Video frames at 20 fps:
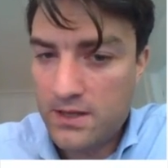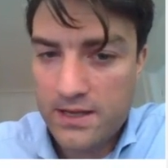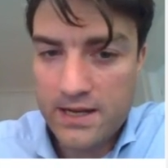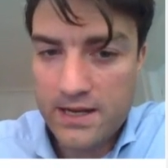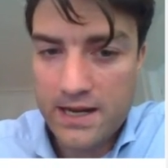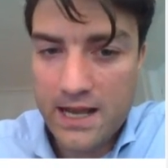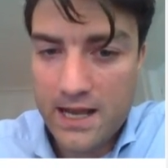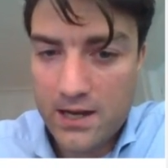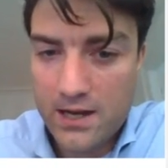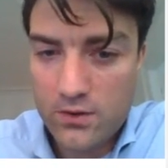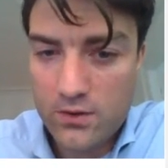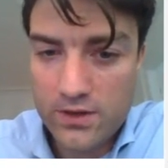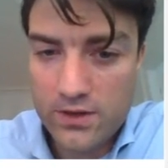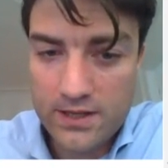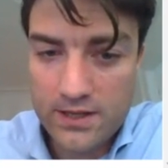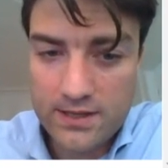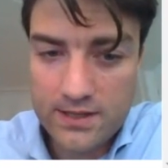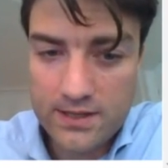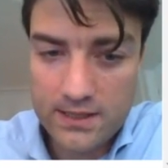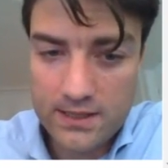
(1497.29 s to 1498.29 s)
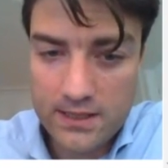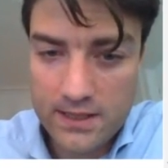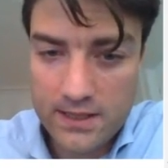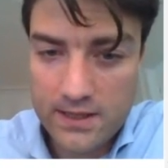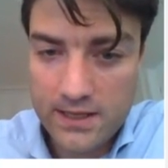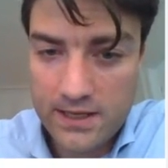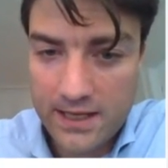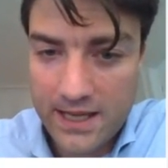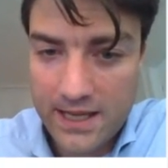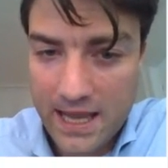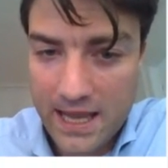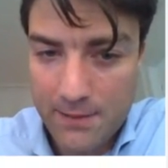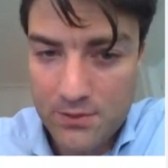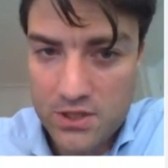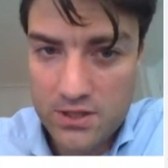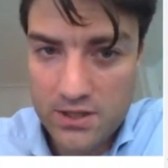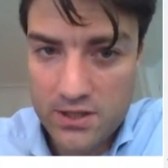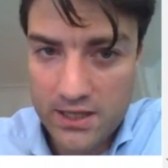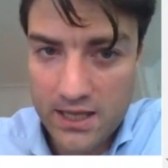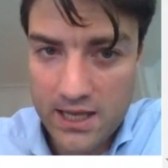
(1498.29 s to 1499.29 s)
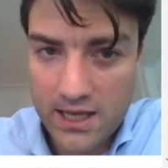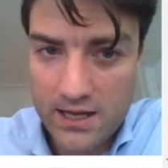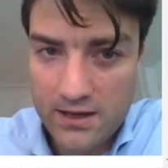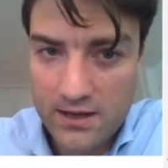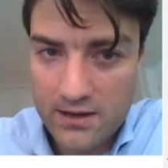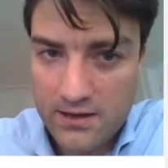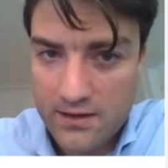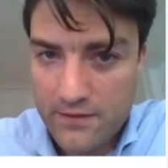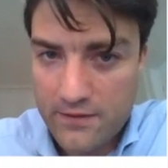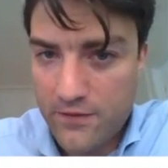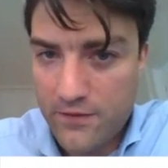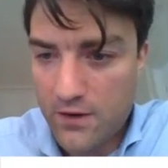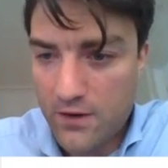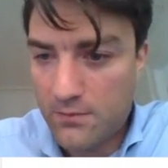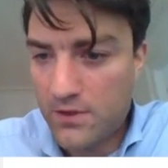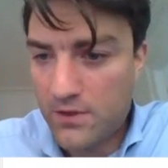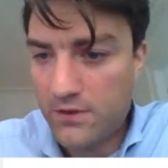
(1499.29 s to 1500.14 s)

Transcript: and how it's then captured again from